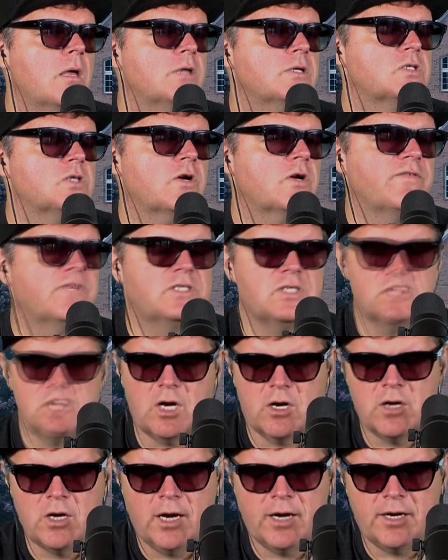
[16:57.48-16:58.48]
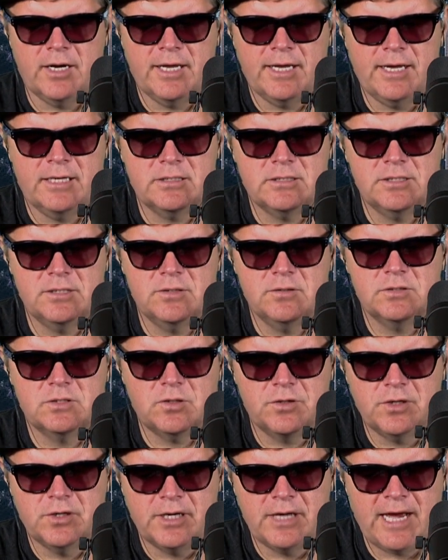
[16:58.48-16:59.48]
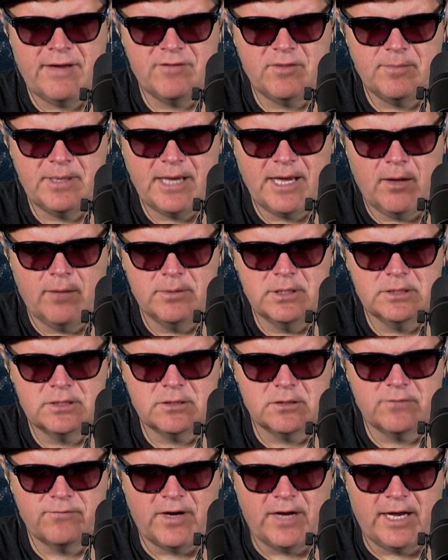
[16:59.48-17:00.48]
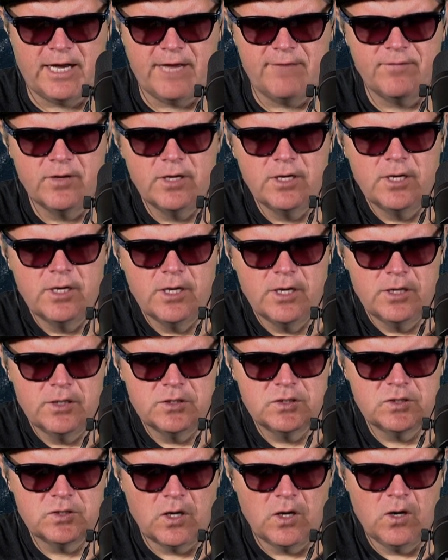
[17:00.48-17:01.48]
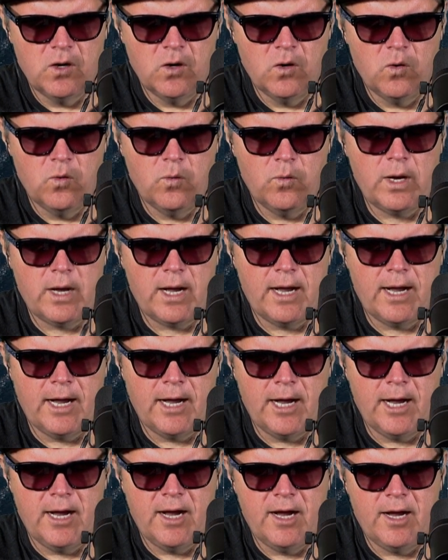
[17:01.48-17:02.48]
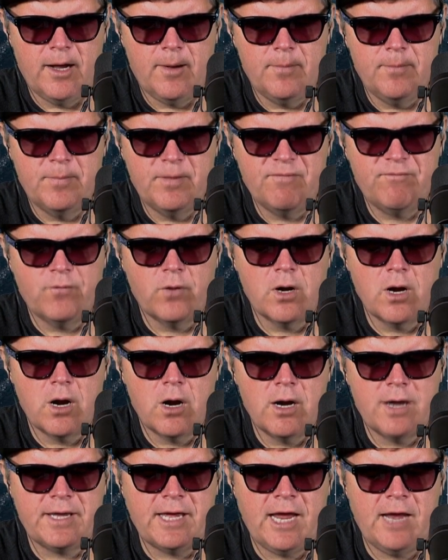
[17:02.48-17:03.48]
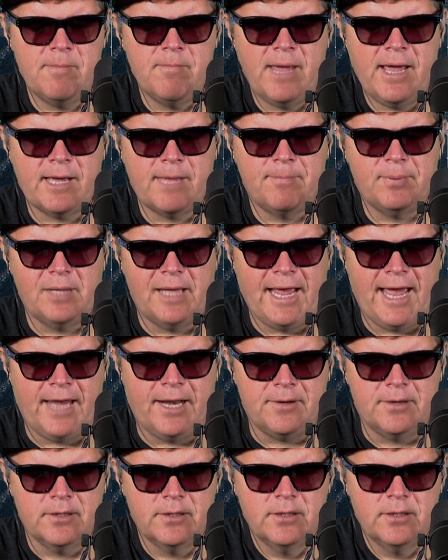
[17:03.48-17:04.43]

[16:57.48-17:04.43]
services are not gonna get to you, so you're gonna have to be able to survive. So before a hurricane, make a plan.